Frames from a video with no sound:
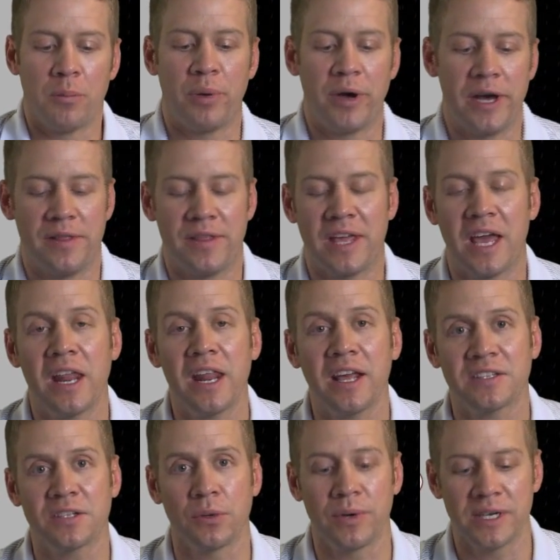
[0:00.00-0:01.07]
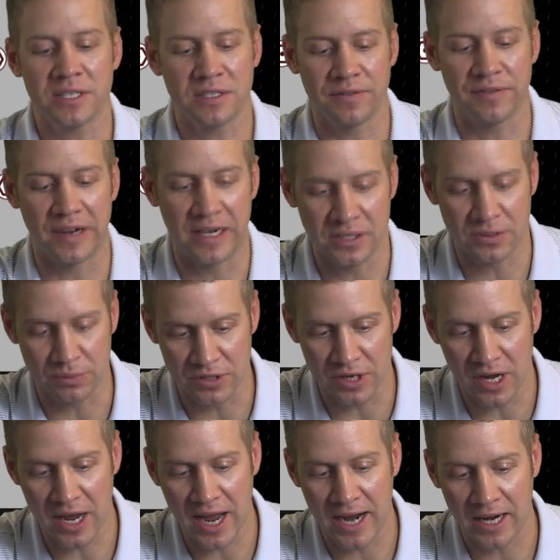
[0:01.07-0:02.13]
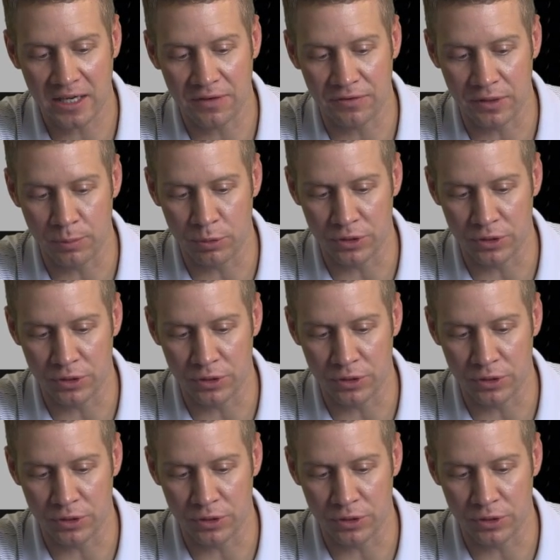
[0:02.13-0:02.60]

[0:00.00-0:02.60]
but the NXOS device was not actively